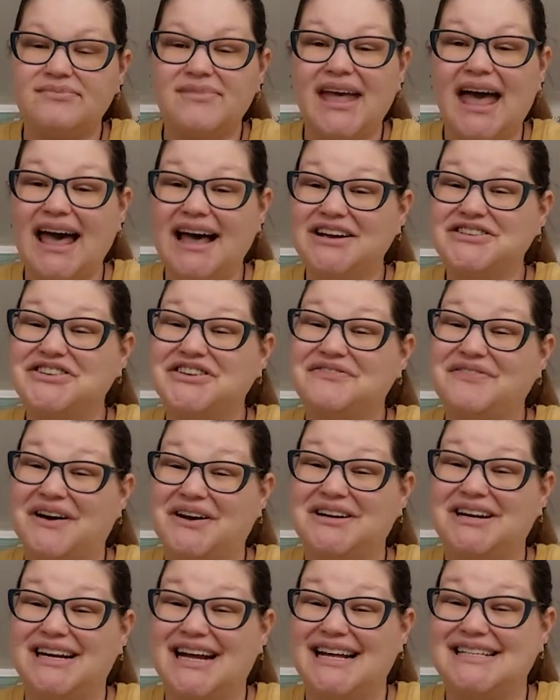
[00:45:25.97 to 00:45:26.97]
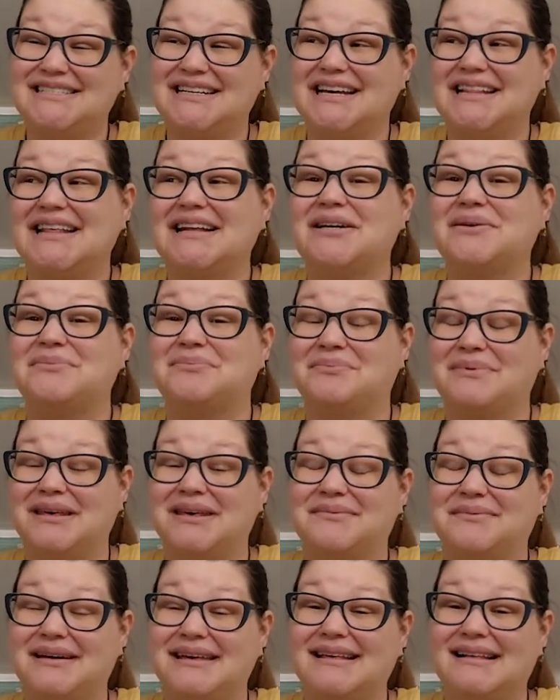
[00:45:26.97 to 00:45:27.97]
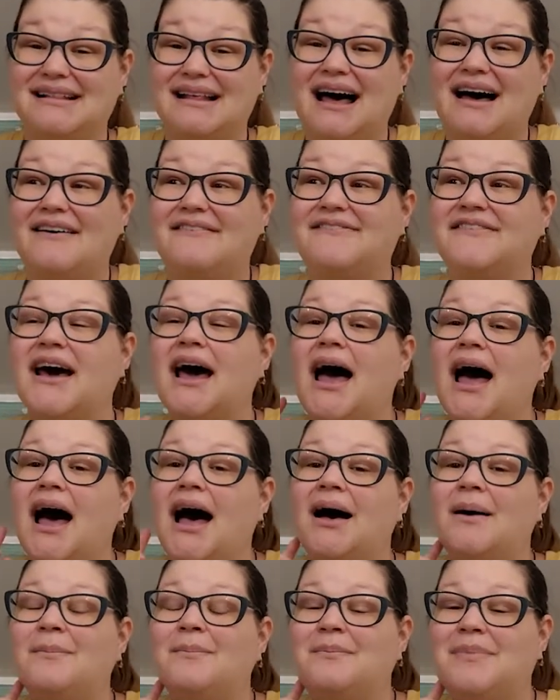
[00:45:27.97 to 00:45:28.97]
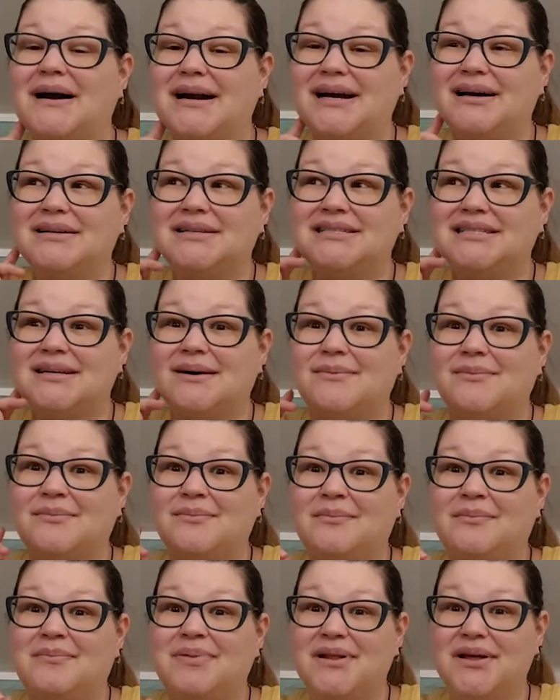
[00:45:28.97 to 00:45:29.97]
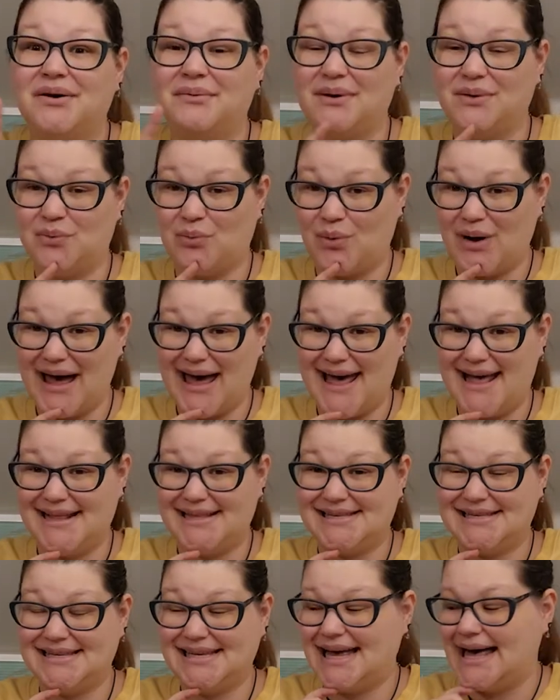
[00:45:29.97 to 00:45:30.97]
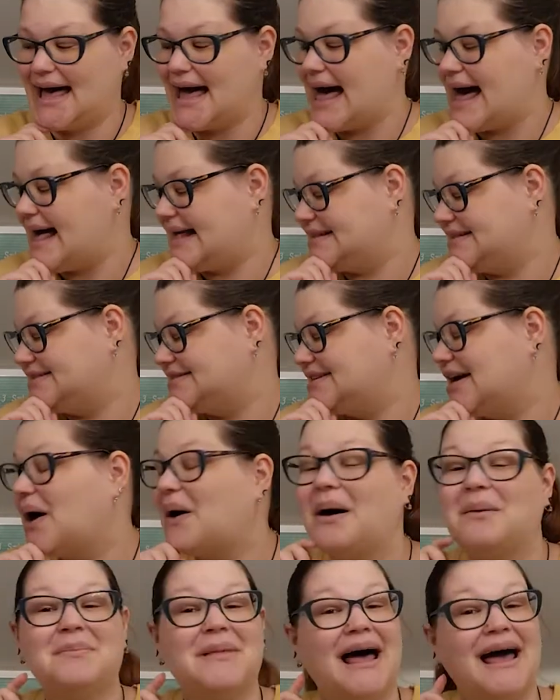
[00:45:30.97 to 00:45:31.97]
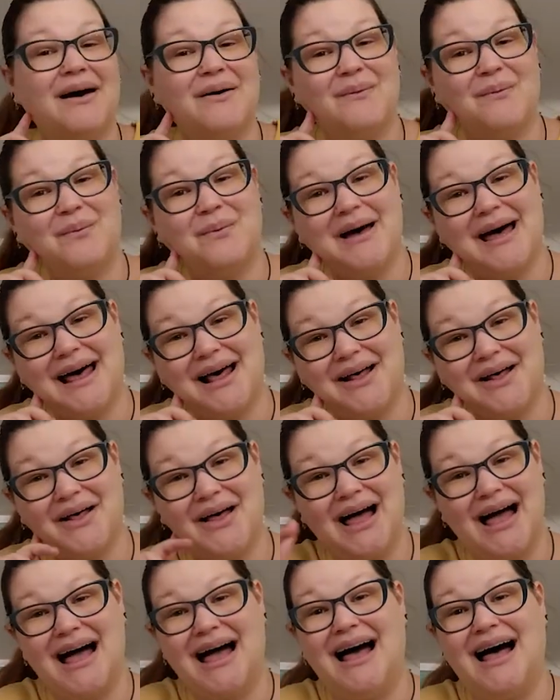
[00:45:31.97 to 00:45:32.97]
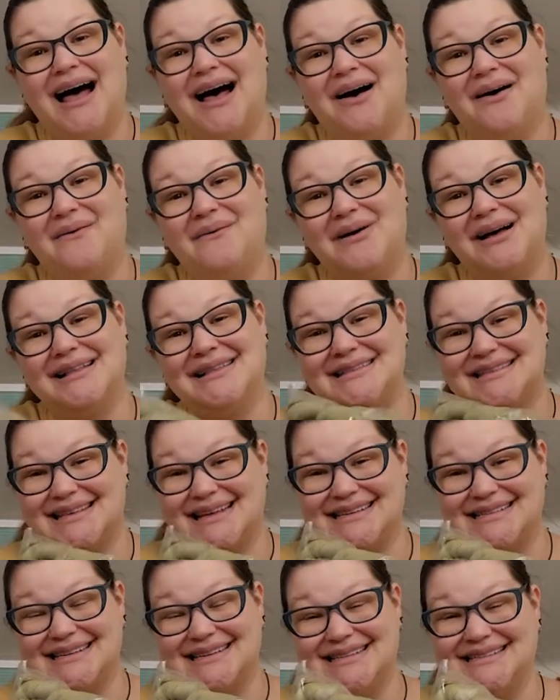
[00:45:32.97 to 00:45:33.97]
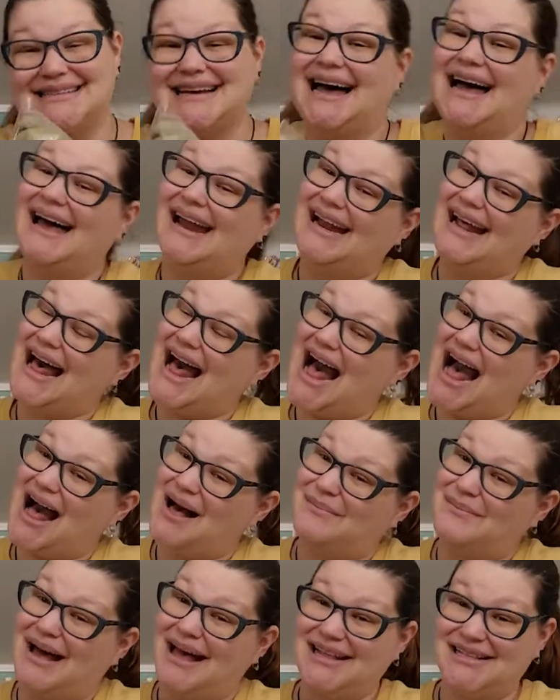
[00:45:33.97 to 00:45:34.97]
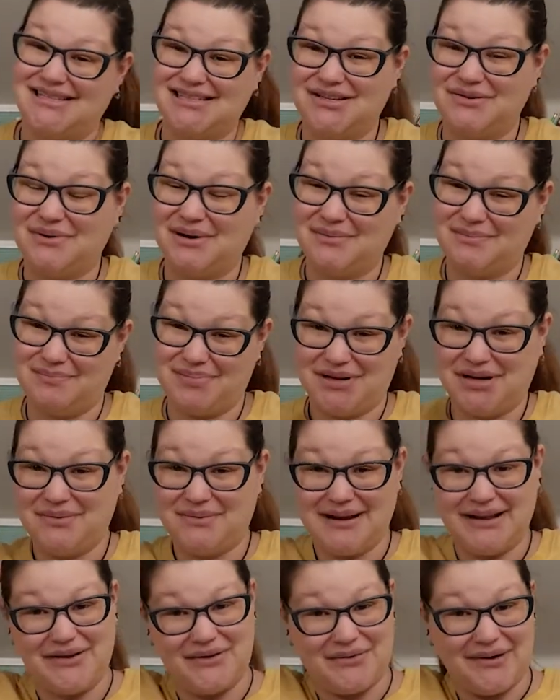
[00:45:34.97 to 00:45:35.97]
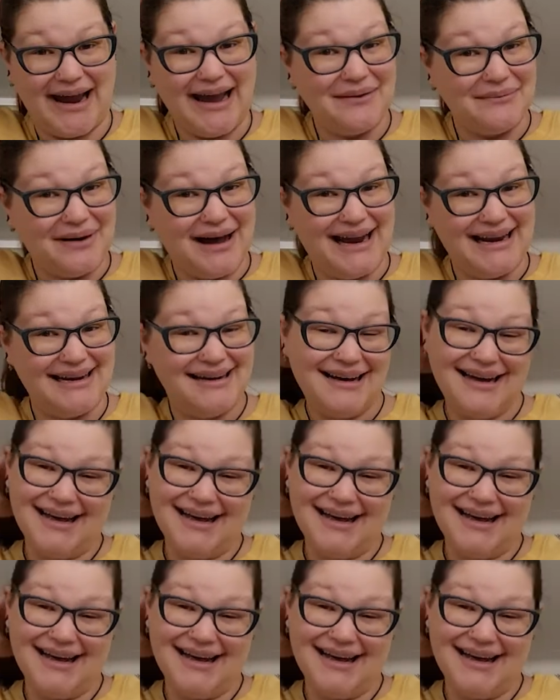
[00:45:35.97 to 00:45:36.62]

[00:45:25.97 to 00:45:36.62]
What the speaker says: actually found an idea that I really love, but it's blue and white, and so I'm like, well, once this is done I might do a blue and gray one